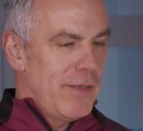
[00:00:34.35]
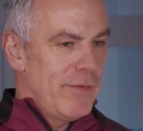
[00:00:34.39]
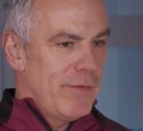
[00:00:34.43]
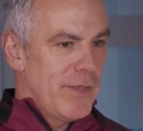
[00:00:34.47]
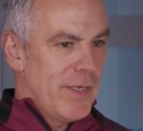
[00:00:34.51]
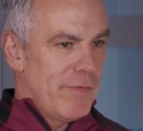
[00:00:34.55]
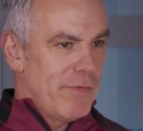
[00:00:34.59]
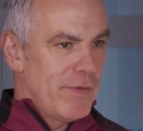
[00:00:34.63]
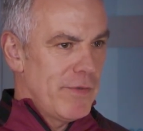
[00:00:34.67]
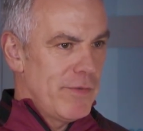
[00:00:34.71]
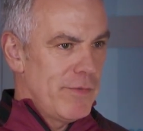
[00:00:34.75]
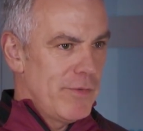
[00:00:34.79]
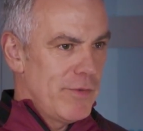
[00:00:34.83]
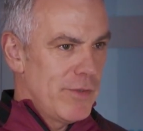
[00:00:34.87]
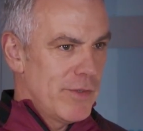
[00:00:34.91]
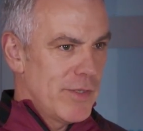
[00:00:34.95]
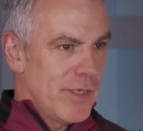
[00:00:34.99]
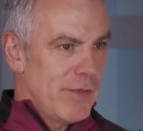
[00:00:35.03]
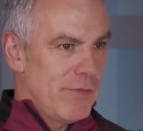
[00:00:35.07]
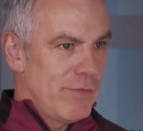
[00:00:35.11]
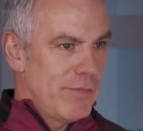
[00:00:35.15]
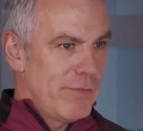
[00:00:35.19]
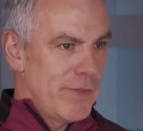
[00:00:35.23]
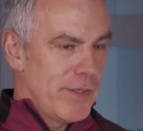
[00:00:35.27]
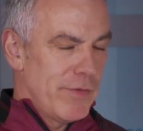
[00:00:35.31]
We gave a good
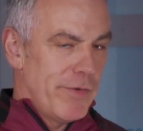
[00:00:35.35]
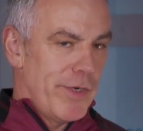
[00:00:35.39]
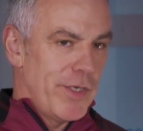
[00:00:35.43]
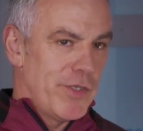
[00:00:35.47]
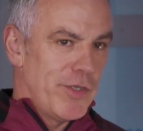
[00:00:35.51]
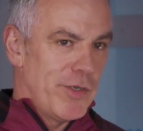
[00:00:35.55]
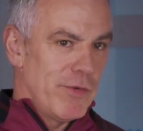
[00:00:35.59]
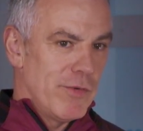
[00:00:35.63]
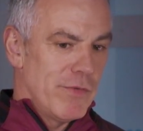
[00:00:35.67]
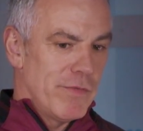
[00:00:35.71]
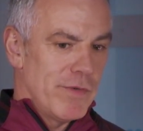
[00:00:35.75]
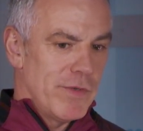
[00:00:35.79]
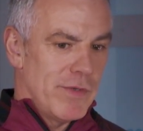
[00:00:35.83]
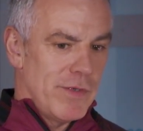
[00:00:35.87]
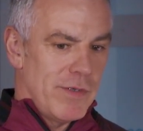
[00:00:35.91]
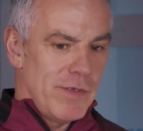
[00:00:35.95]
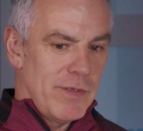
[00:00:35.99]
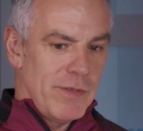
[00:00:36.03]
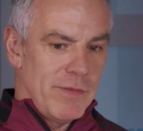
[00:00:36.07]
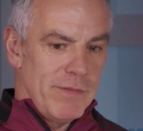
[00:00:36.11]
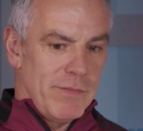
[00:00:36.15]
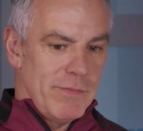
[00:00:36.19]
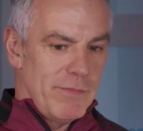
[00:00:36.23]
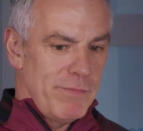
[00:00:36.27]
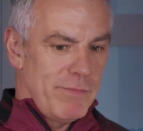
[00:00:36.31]
account with a great year
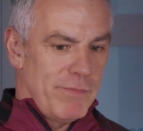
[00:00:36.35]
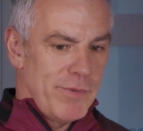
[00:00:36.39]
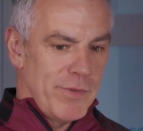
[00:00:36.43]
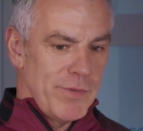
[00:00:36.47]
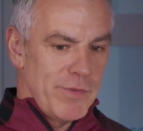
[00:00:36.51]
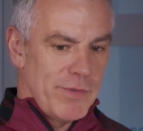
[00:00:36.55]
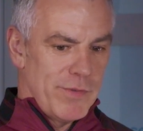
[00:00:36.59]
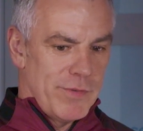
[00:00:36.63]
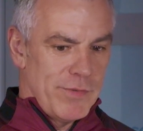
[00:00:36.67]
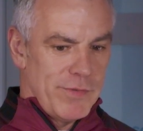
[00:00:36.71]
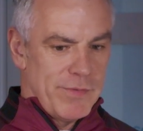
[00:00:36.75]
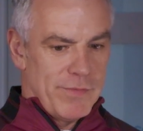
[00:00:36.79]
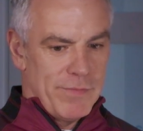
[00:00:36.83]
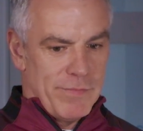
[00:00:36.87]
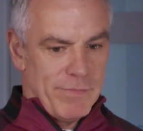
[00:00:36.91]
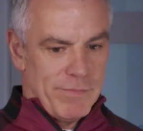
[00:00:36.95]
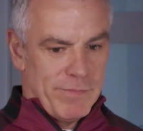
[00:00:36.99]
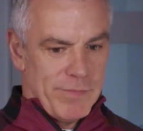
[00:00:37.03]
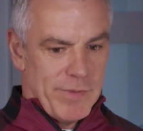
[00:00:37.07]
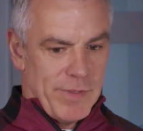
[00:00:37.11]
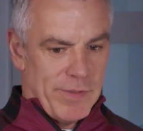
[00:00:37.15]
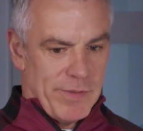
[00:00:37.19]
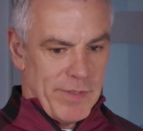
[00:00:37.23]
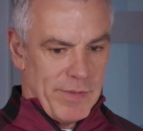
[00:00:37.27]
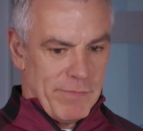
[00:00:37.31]
overall, but
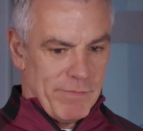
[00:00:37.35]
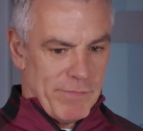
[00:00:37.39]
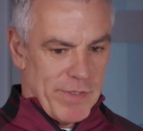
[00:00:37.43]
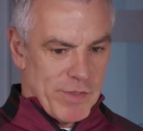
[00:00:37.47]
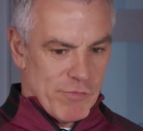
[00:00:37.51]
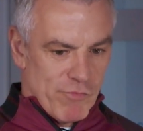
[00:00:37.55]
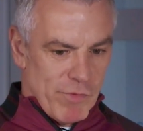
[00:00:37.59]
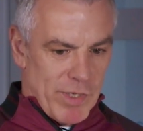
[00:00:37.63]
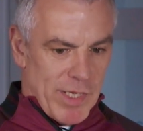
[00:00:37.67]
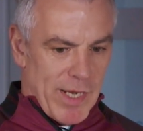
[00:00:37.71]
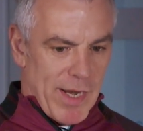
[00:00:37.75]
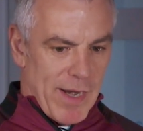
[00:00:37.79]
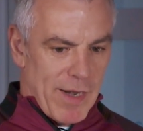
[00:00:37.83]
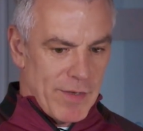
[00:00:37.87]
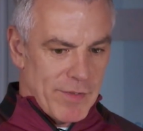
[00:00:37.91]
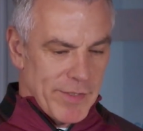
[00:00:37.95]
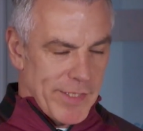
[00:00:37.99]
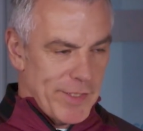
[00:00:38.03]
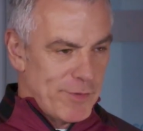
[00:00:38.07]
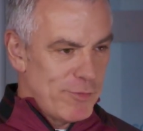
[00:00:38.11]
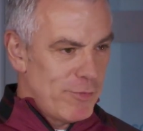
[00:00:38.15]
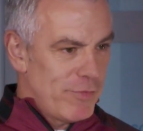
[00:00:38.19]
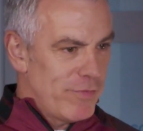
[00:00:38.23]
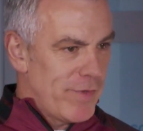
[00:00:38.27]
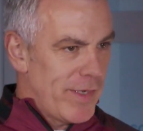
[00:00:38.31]
it's really hard to
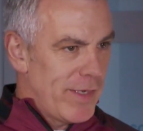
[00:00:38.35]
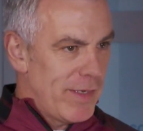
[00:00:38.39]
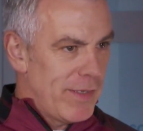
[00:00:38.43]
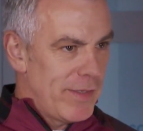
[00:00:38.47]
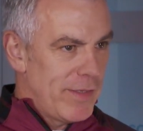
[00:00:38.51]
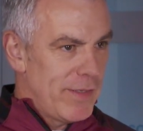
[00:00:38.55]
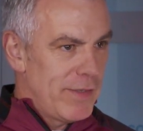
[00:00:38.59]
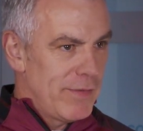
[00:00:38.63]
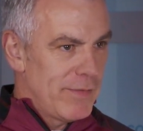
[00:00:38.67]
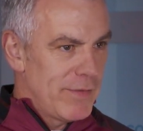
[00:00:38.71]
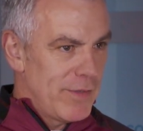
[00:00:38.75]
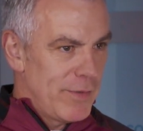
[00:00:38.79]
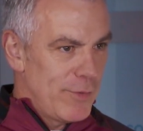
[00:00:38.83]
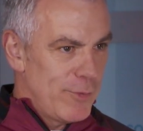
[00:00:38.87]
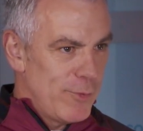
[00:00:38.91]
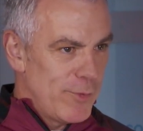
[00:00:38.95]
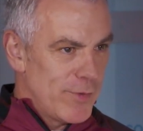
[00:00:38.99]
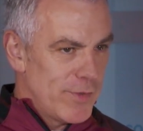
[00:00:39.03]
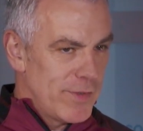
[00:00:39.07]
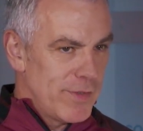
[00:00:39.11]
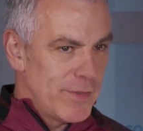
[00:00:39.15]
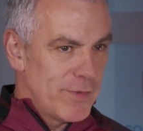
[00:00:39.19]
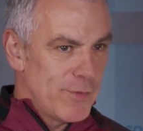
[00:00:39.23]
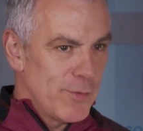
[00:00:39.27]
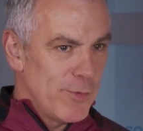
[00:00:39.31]
get to a final and to
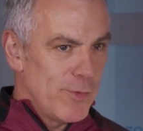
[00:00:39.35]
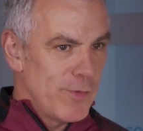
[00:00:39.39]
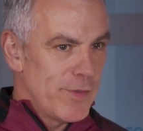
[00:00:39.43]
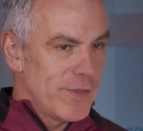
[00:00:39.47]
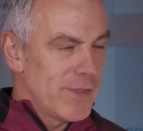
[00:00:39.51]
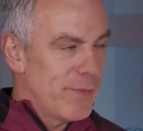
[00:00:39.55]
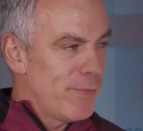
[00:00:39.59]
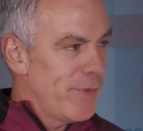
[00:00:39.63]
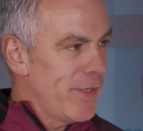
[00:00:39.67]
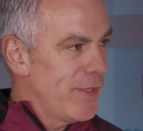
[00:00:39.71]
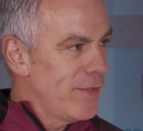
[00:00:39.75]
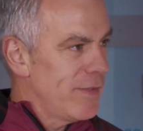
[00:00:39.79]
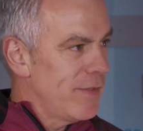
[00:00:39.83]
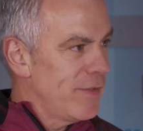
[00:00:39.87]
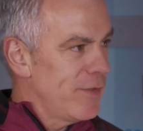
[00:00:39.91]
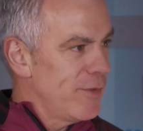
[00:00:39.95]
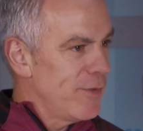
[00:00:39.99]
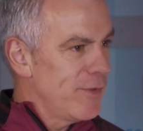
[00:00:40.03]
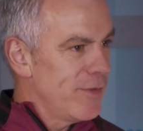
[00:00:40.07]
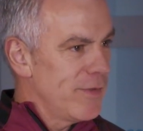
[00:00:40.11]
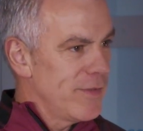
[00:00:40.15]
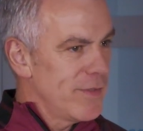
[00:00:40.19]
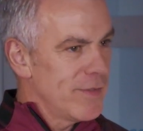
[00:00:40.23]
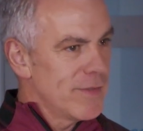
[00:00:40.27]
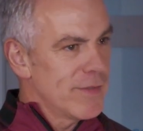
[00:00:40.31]
lose it is so disappointing.
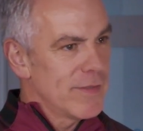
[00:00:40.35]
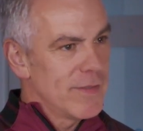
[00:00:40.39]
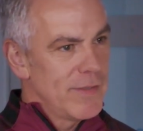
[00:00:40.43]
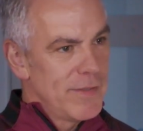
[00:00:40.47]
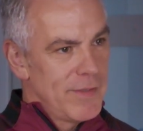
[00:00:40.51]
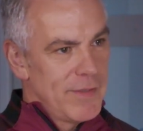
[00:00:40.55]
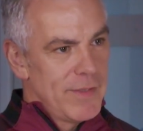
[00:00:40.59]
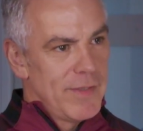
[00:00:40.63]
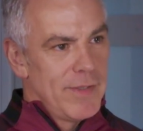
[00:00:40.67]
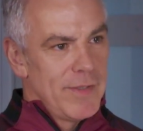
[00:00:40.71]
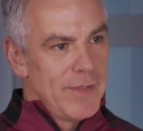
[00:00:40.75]
You just